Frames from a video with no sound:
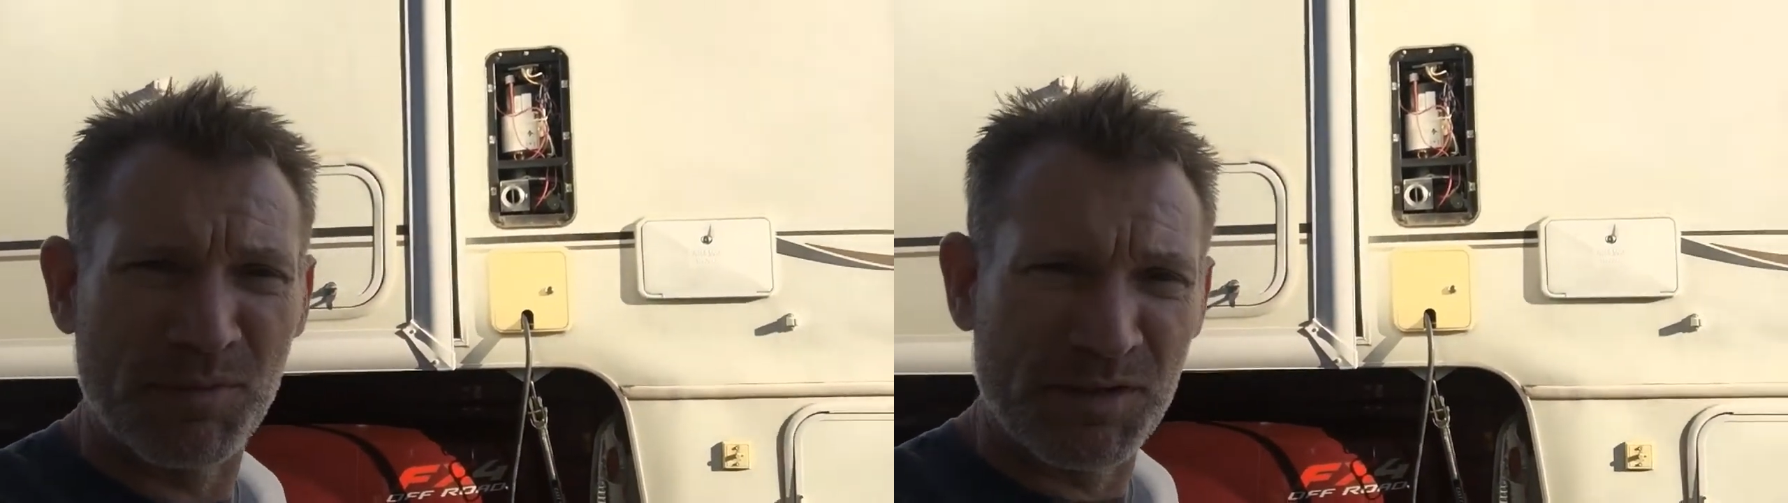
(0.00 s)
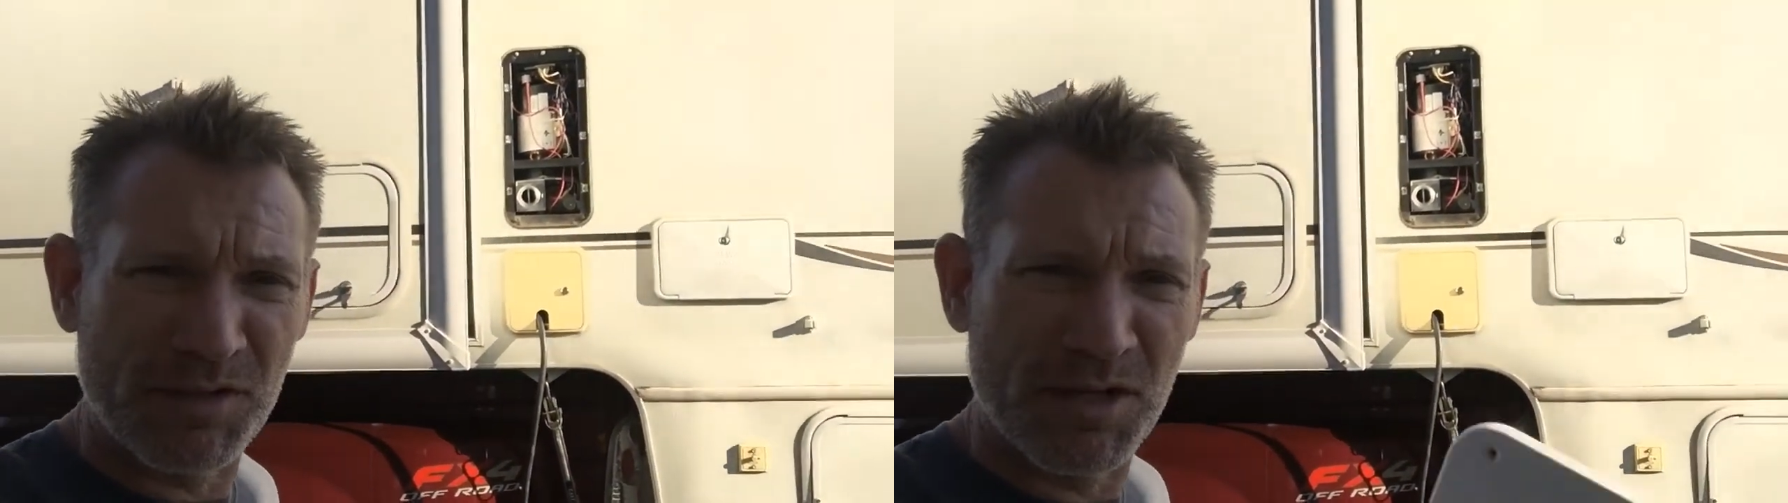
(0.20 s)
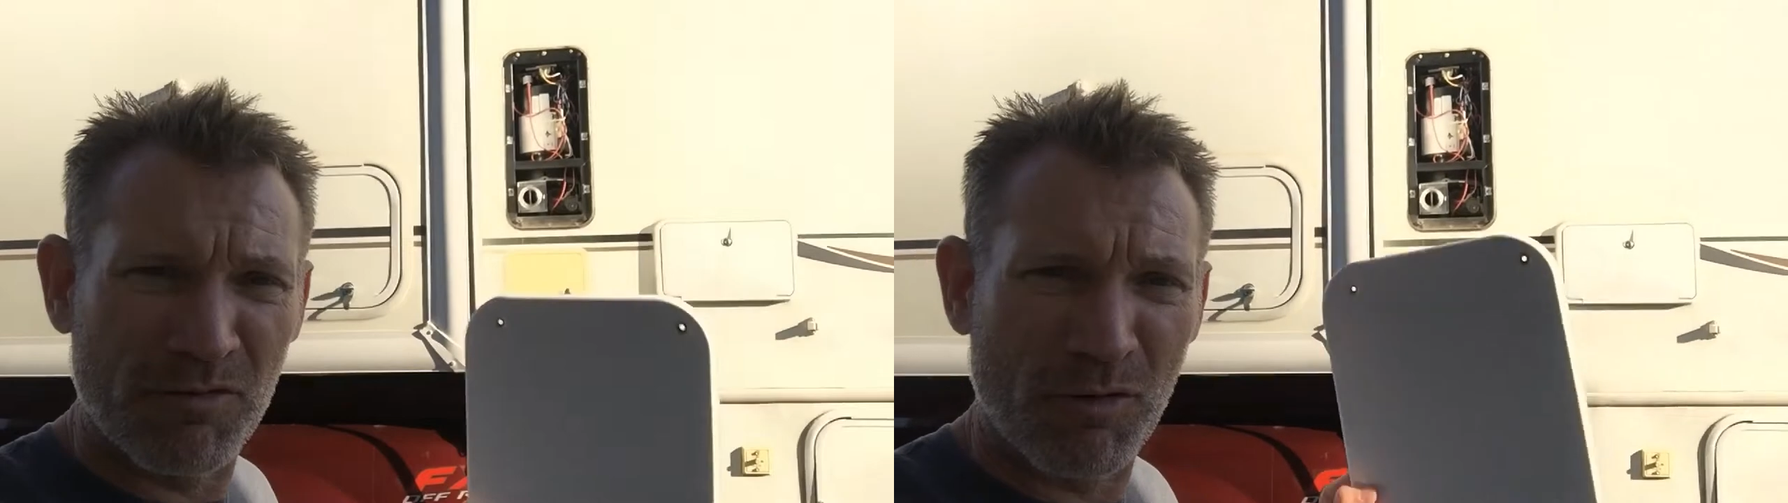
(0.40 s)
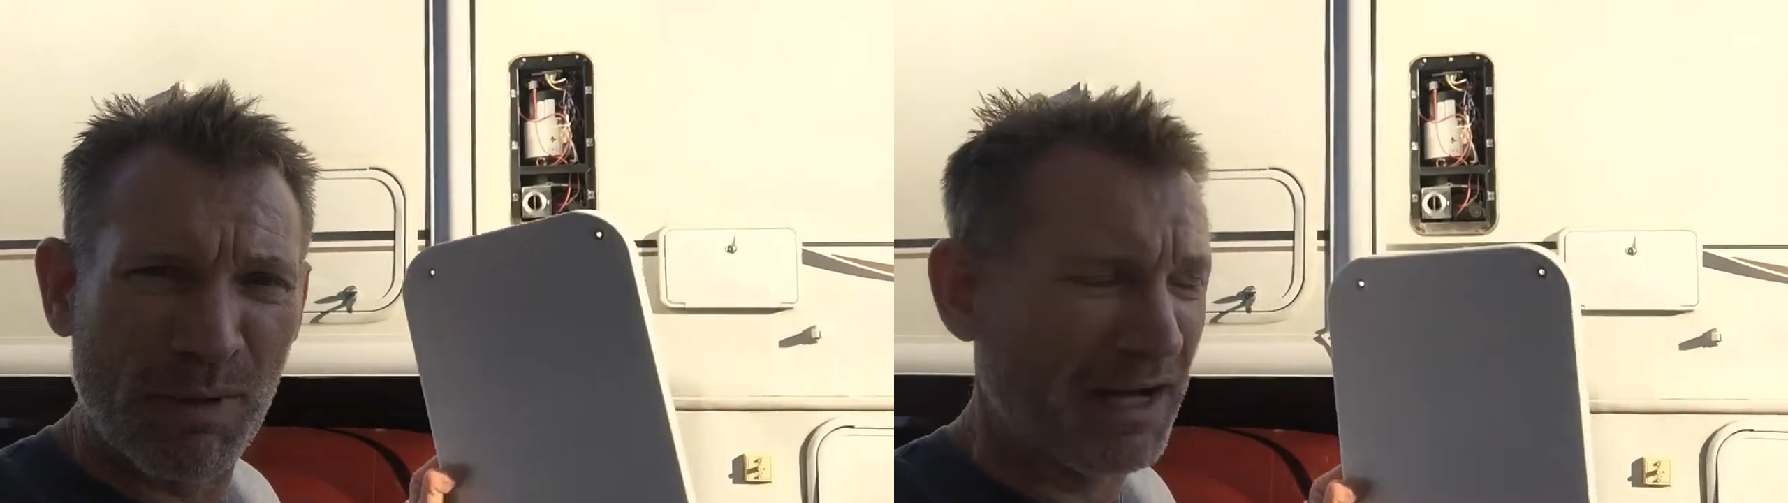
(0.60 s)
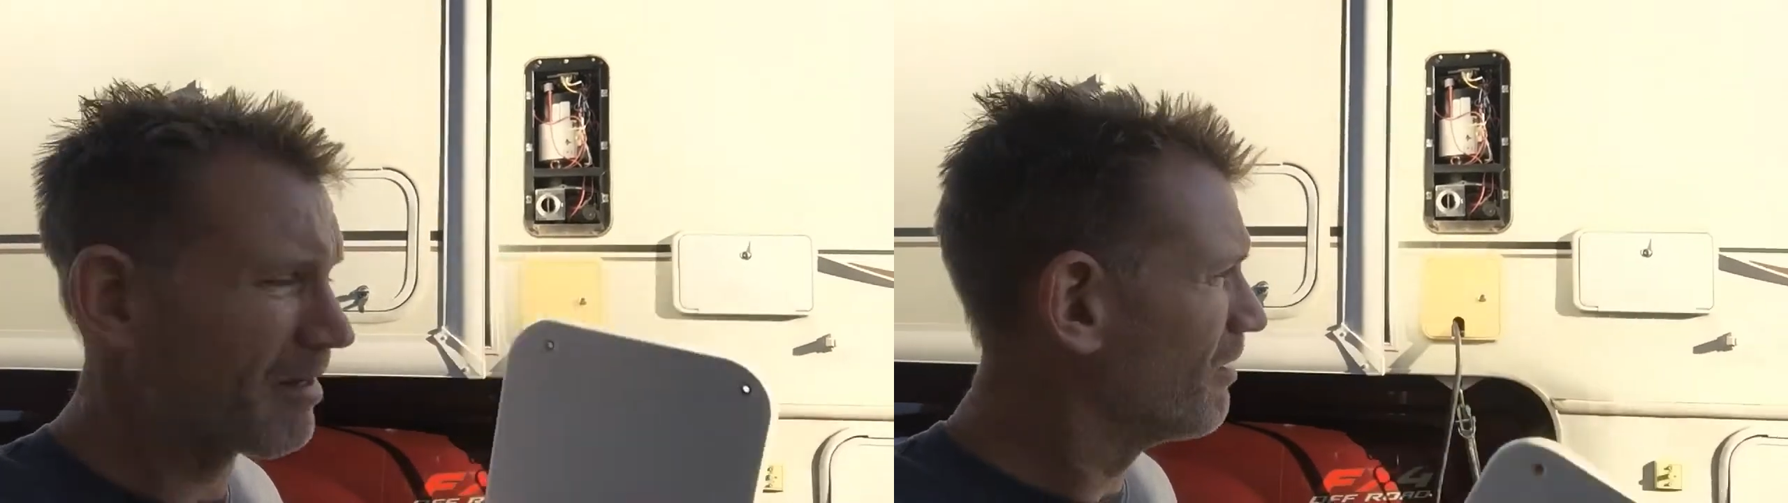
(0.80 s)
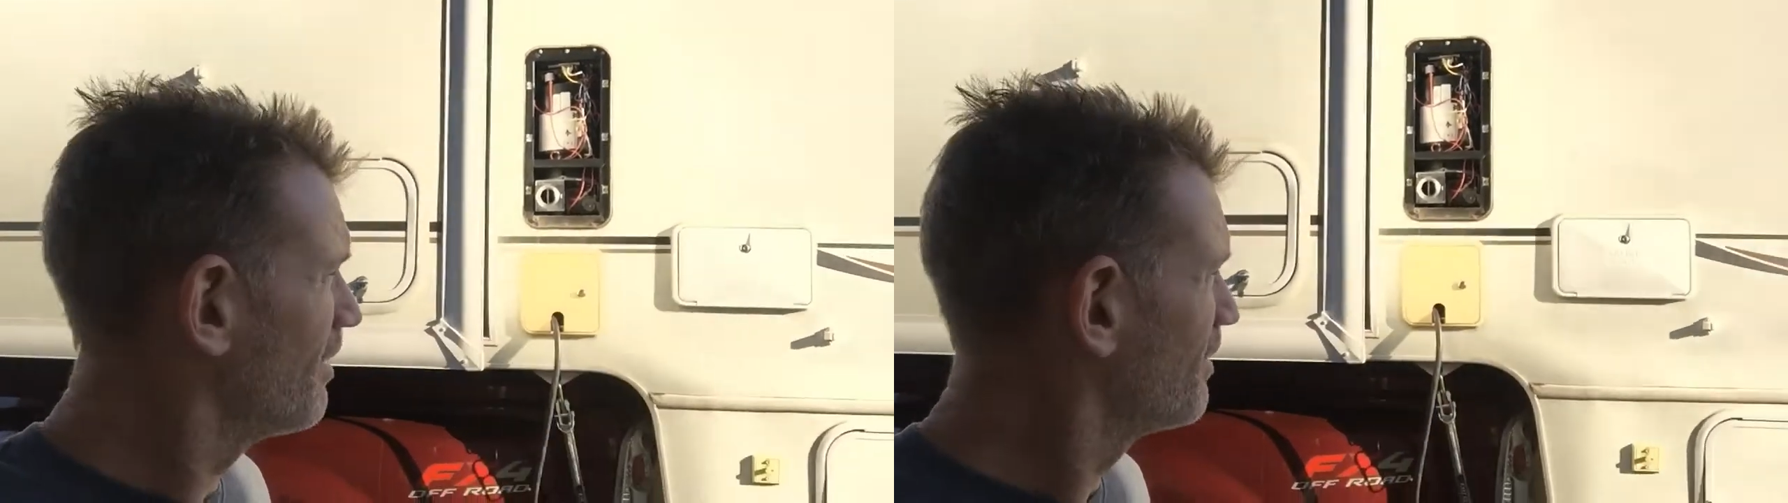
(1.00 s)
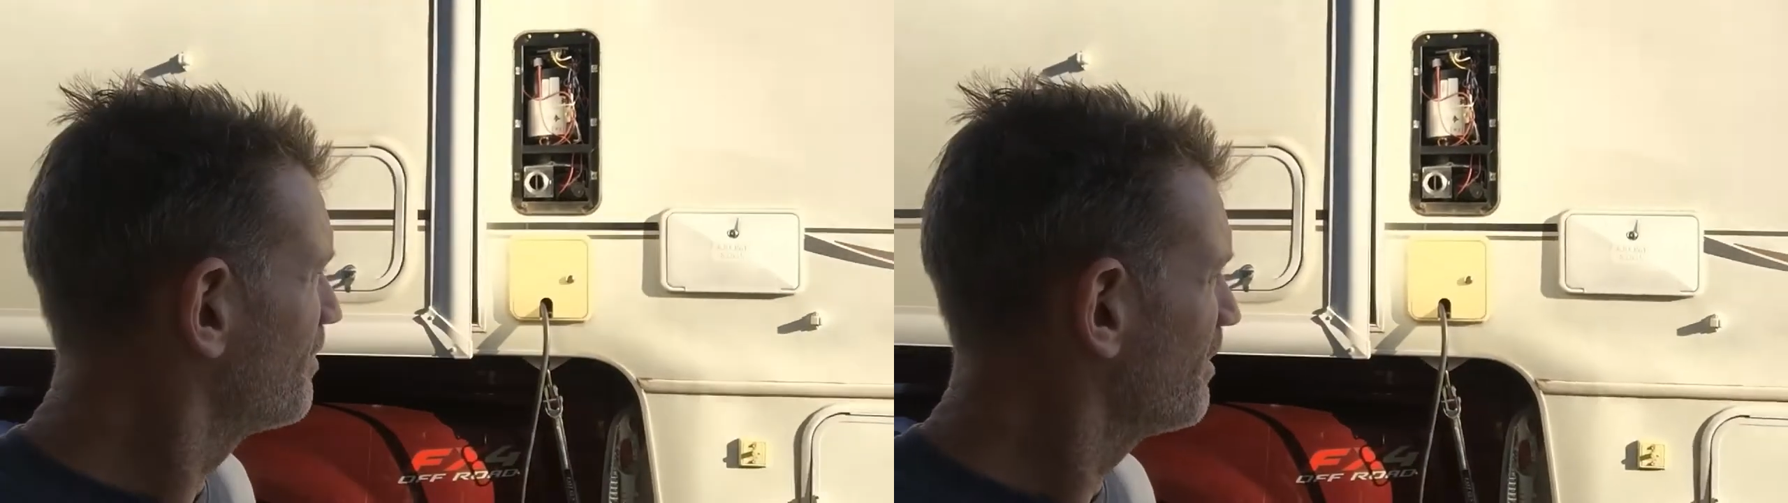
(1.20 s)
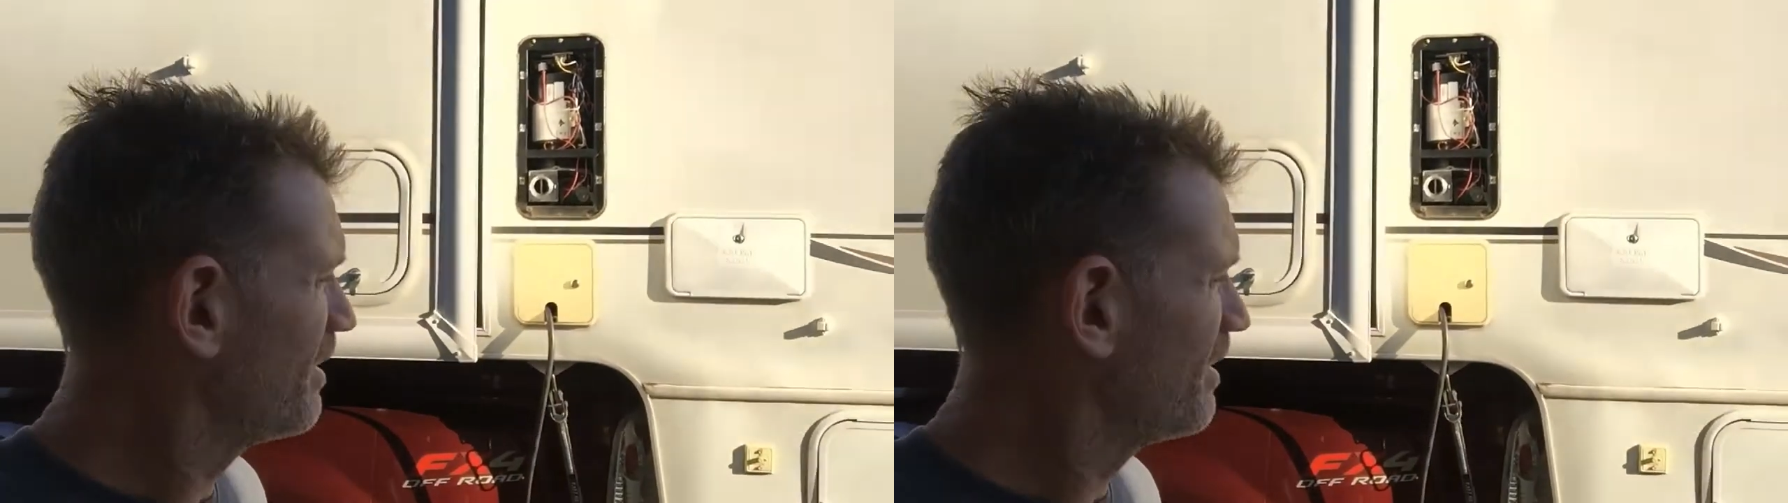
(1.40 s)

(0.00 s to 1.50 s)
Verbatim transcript: get the cover back on,